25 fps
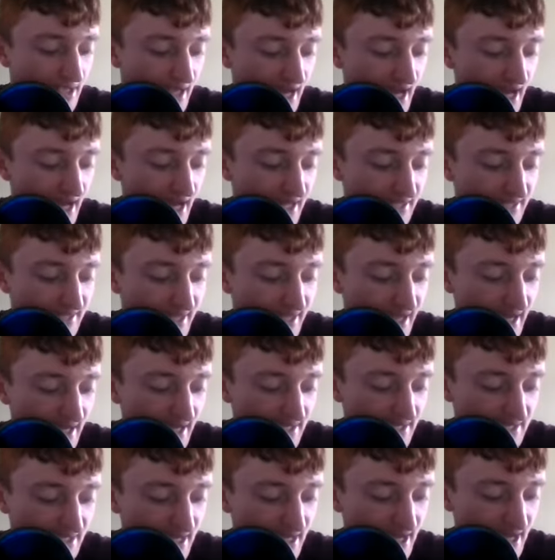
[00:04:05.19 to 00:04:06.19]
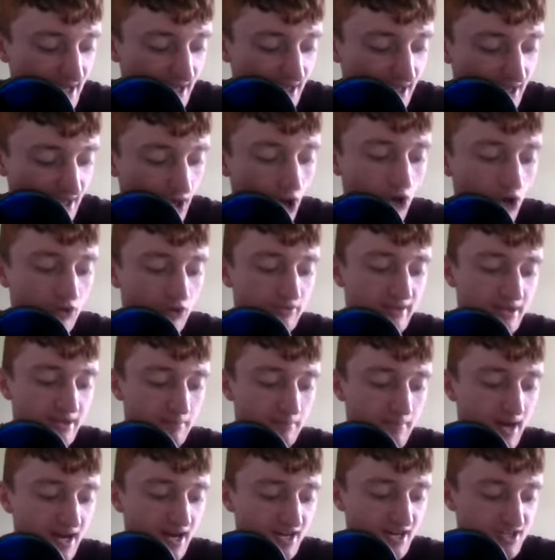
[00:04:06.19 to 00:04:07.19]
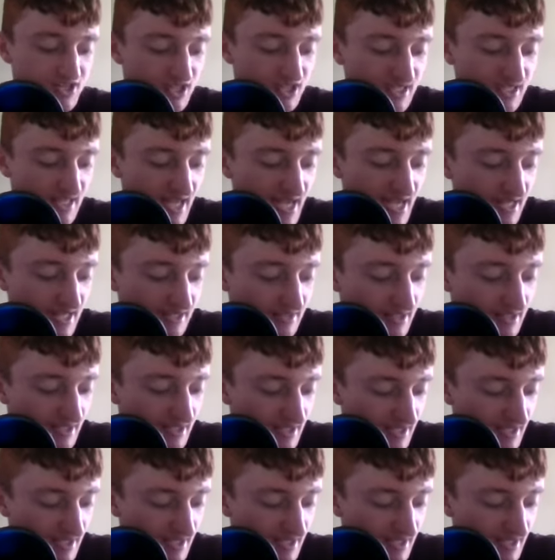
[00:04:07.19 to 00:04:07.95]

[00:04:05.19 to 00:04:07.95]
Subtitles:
And on they march again.